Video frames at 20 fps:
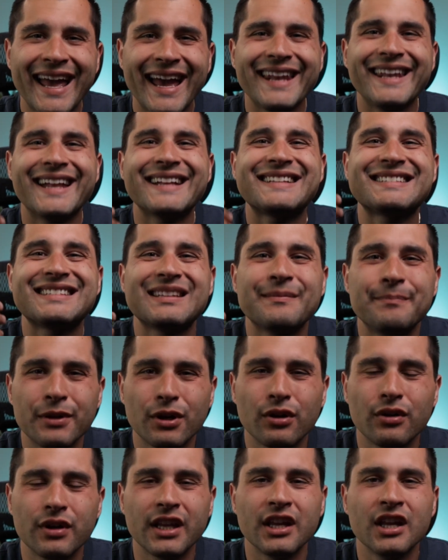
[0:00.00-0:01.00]
and that
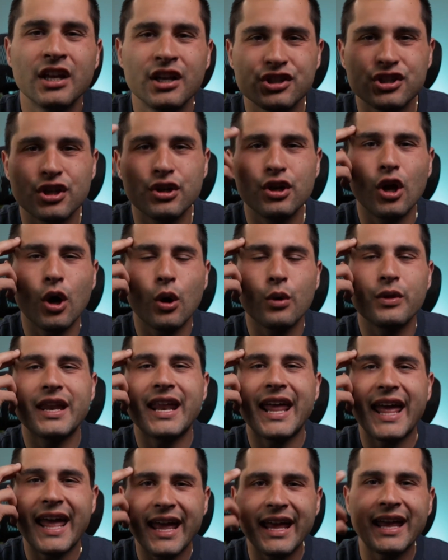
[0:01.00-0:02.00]
stability to know that,
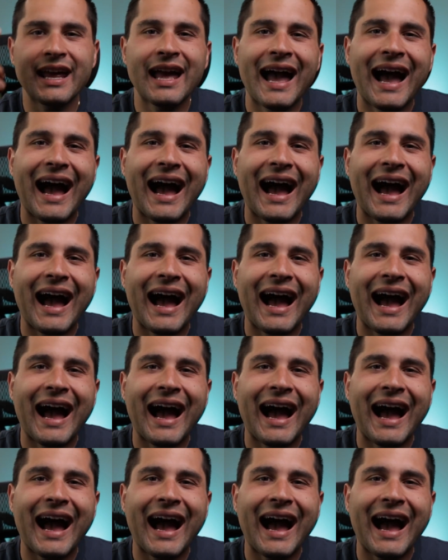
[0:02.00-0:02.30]
hey,